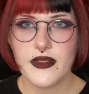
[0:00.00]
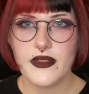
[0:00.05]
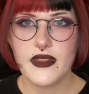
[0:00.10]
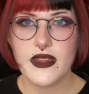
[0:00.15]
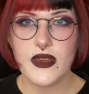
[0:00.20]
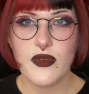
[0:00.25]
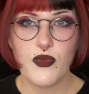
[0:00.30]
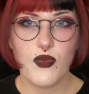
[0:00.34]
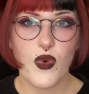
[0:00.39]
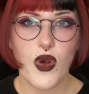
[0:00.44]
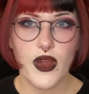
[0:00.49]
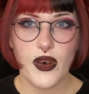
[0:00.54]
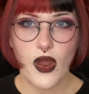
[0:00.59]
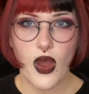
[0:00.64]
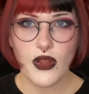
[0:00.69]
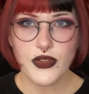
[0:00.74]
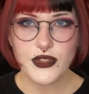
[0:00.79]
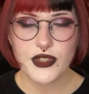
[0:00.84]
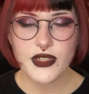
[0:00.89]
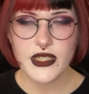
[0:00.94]
the one
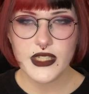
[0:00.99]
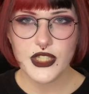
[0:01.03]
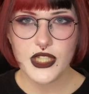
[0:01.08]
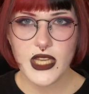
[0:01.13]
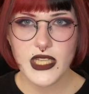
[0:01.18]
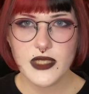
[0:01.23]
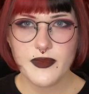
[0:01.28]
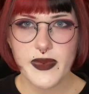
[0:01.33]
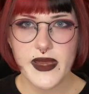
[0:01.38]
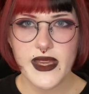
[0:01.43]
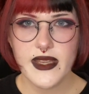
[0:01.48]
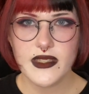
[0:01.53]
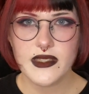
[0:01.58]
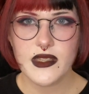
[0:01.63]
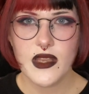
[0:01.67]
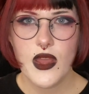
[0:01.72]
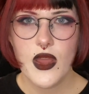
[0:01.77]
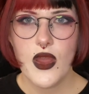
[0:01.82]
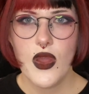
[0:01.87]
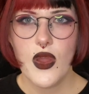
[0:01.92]
alternate chest piece
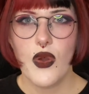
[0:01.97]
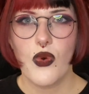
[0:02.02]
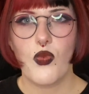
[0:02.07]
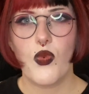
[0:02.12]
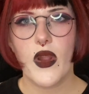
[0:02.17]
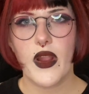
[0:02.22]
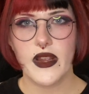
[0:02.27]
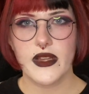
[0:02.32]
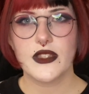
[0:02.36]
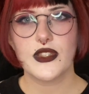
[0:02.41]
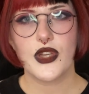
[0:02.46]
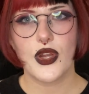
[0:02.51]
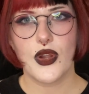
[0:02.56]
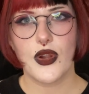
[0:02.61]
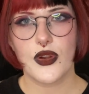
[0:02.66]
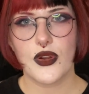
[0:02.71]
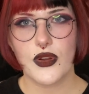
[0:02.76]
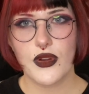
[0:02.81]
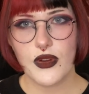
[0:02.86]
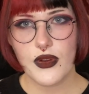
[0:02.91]
where it's
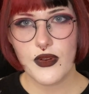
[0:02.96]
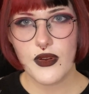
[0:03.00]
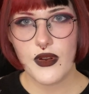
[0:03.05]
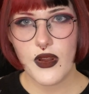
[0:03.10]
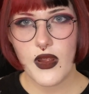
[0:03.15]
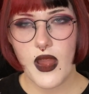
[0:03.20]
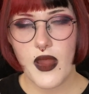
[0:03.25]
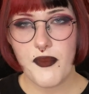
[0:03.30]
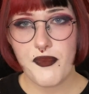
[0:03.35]
her